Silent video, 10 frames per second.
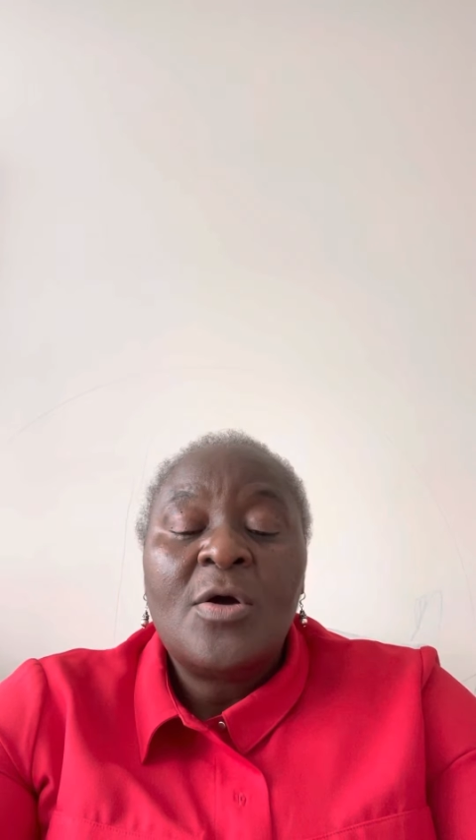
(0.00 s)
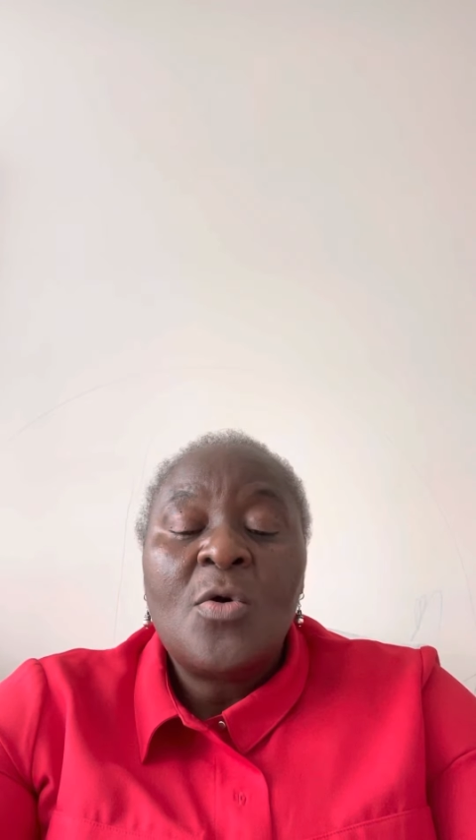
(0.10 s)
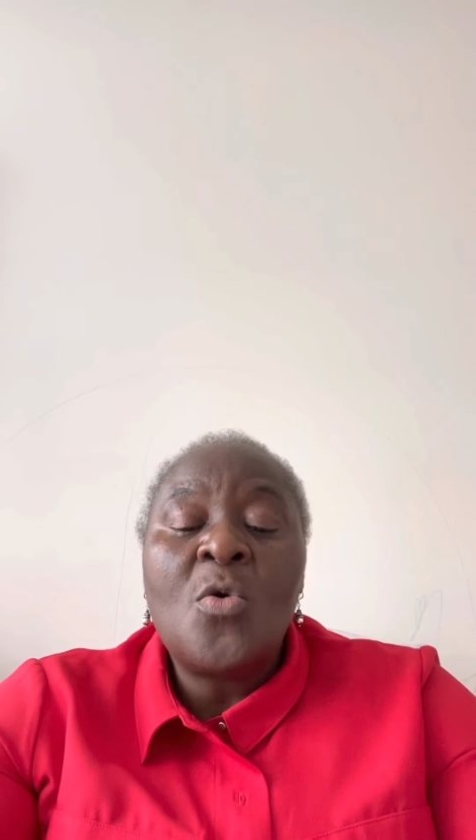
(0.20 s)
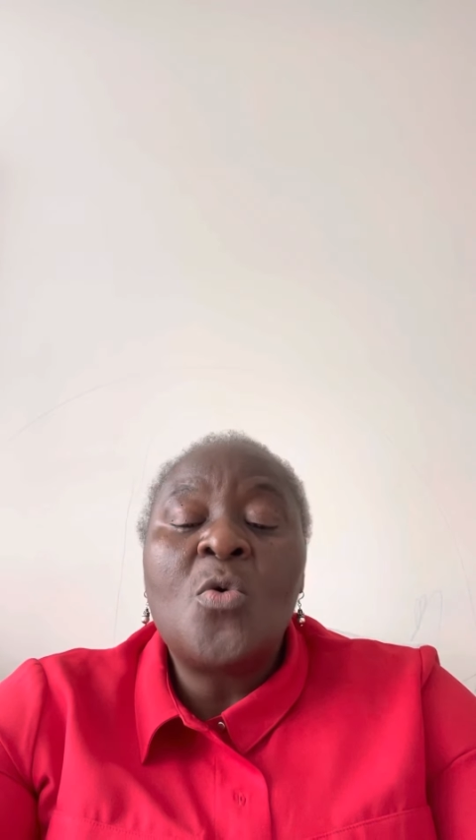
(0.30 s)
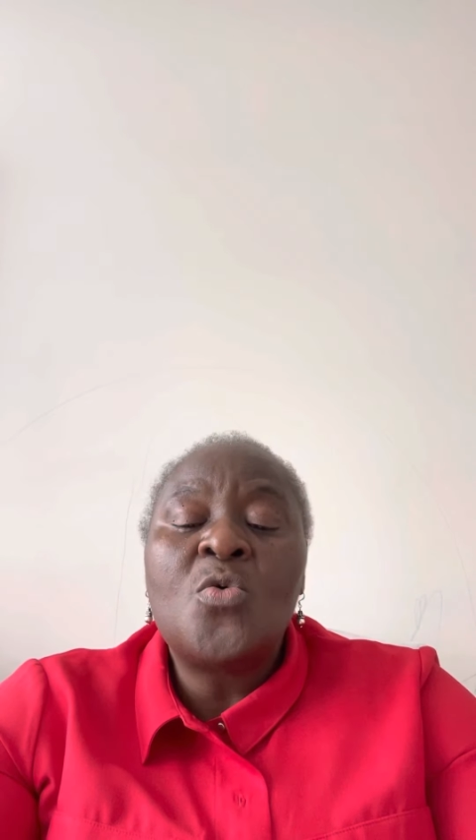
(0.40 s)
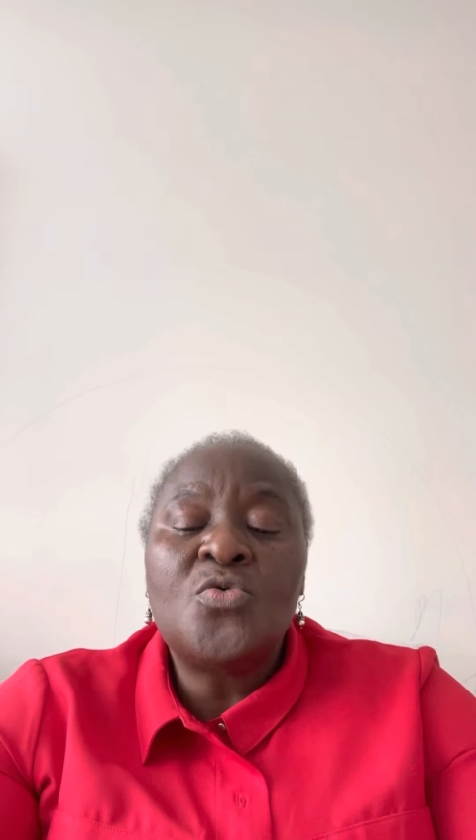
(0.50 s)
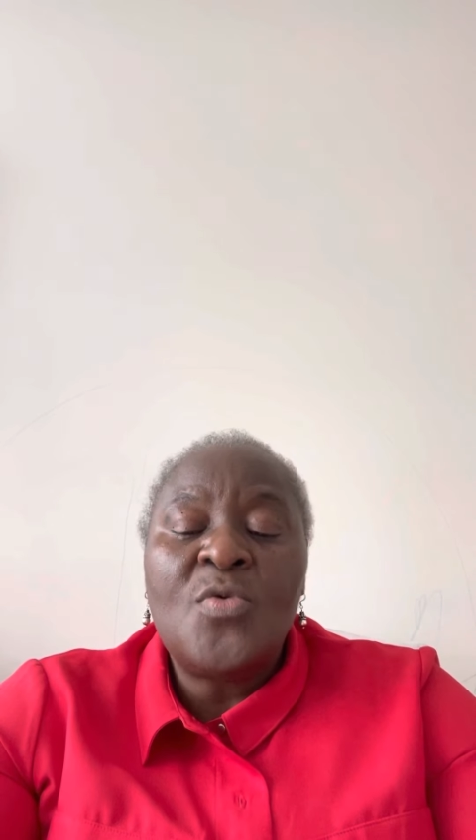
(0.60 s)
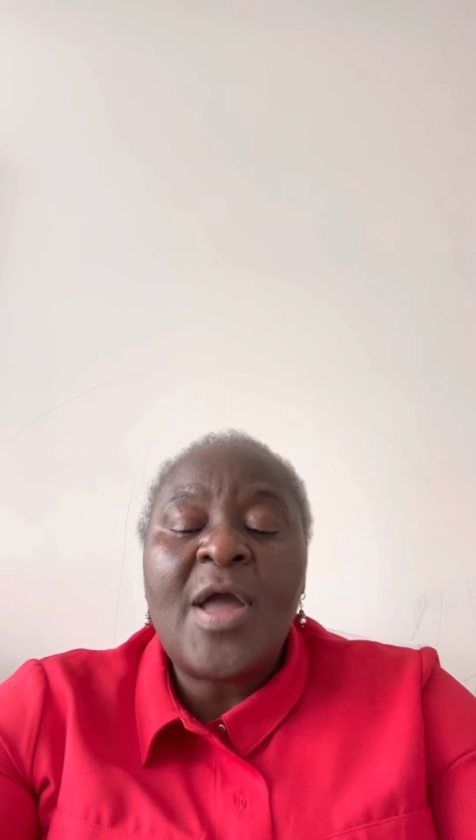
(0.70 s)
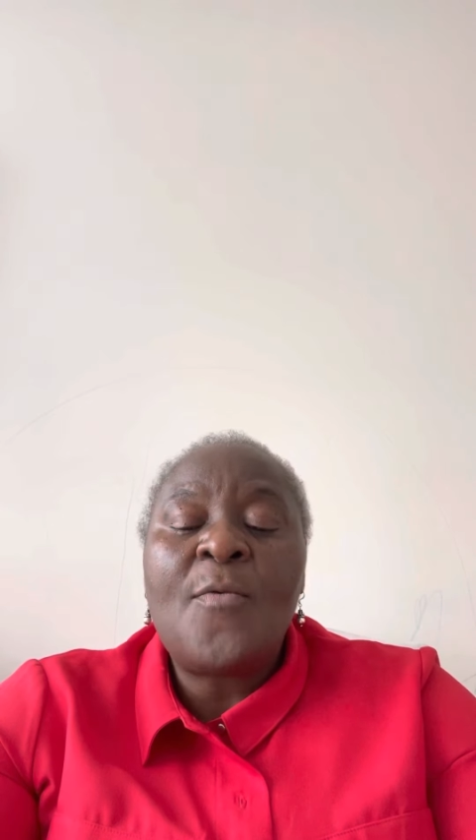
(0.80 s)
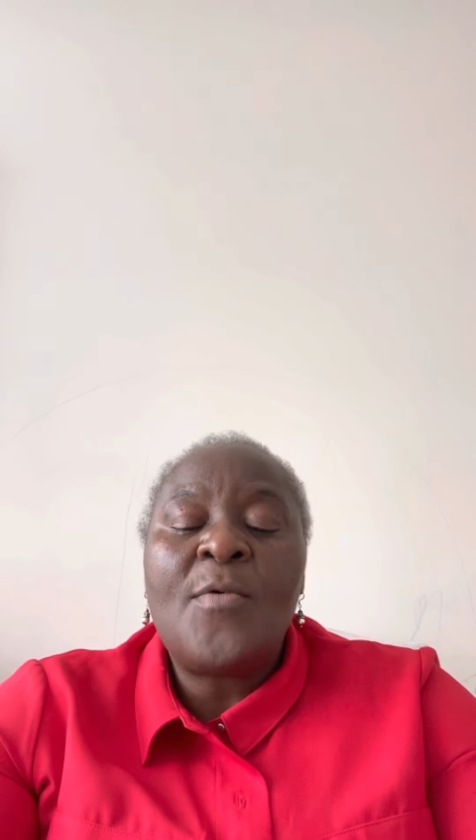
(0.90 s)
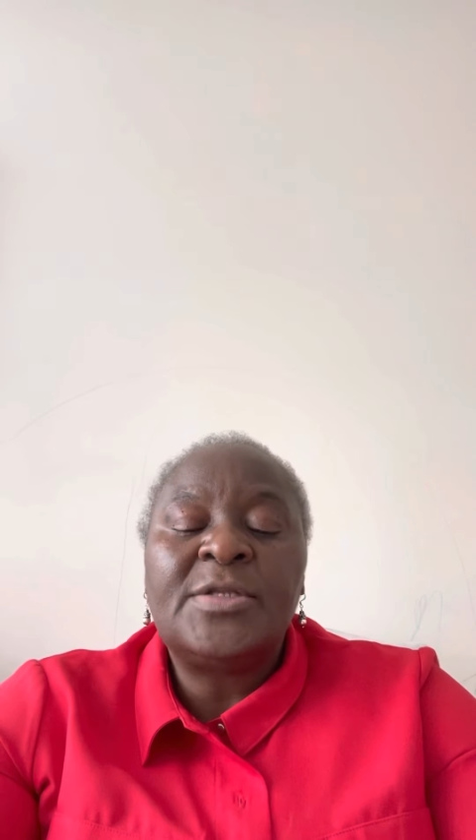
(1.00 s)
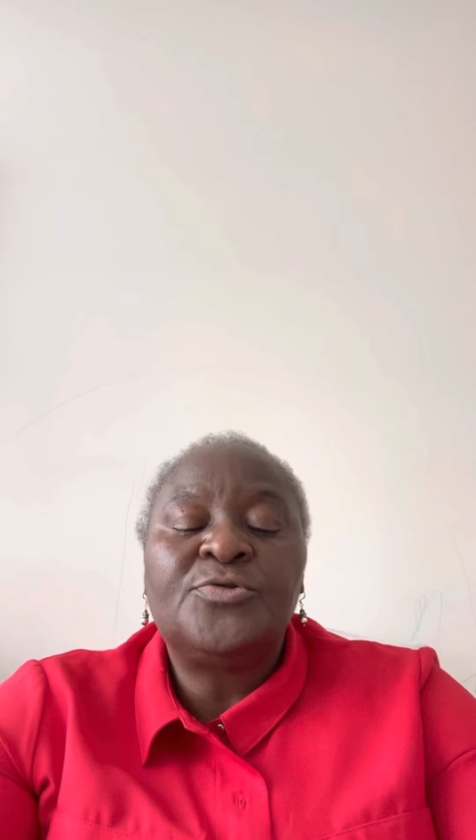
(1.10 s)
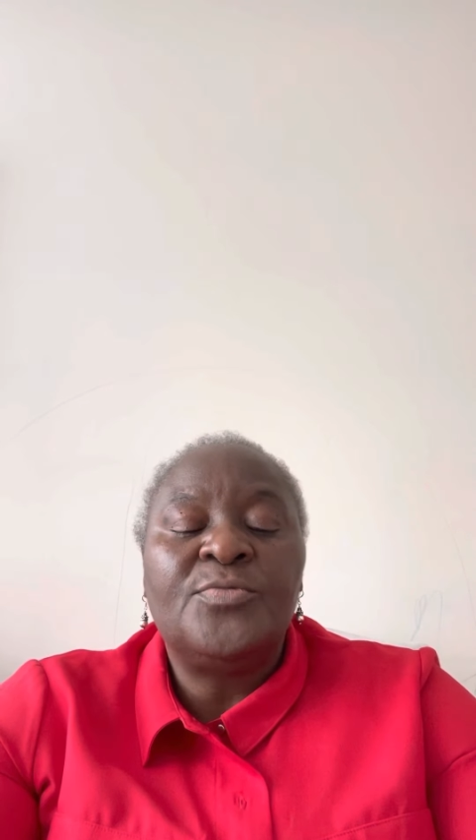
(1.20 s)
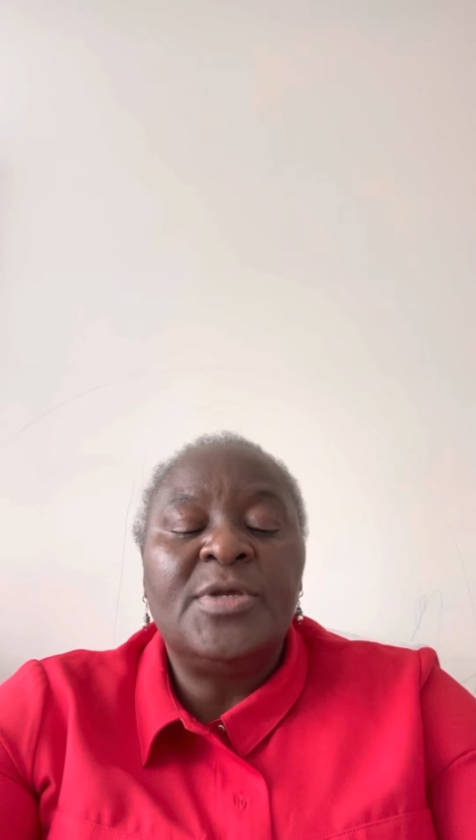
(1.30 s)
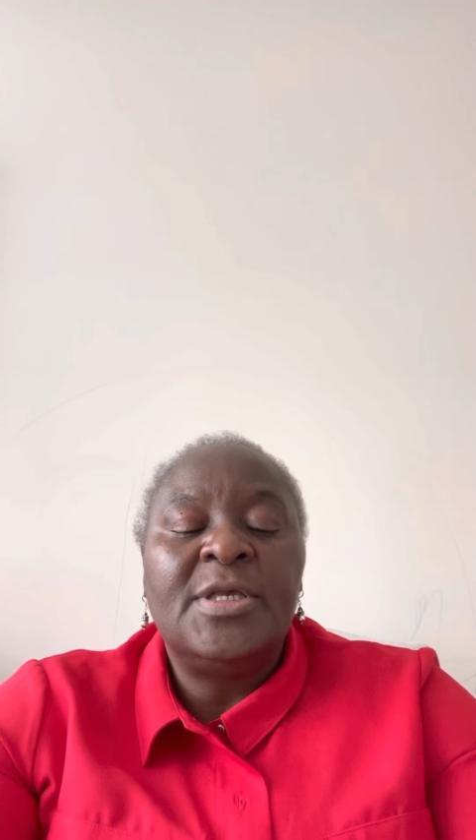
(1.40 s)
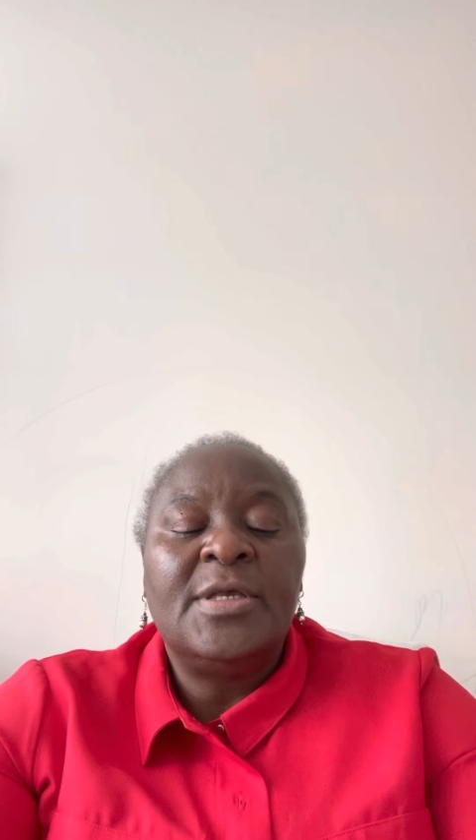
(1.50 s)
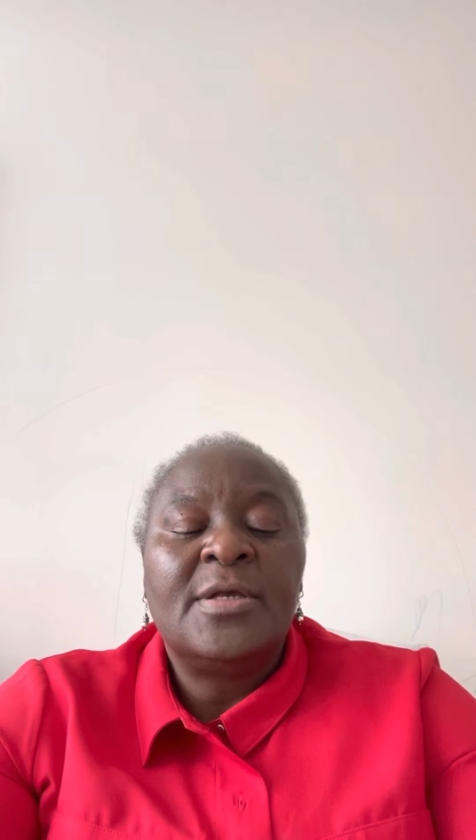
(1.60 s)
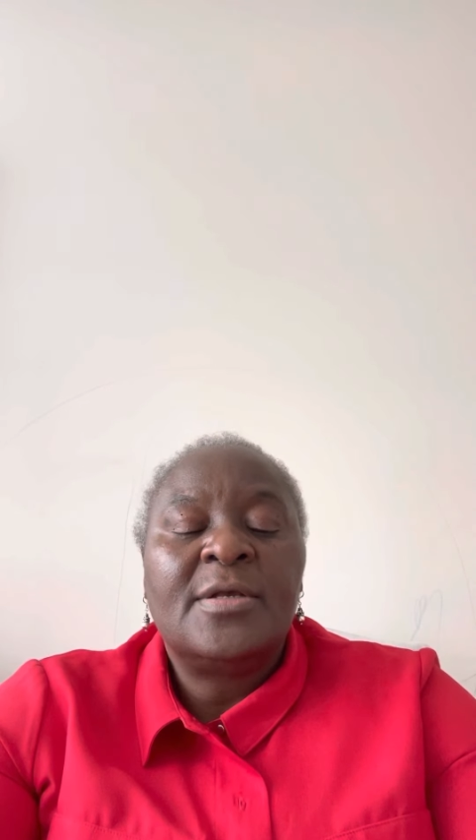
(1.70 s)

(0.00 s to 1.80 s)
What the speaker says: Or who do I want to be?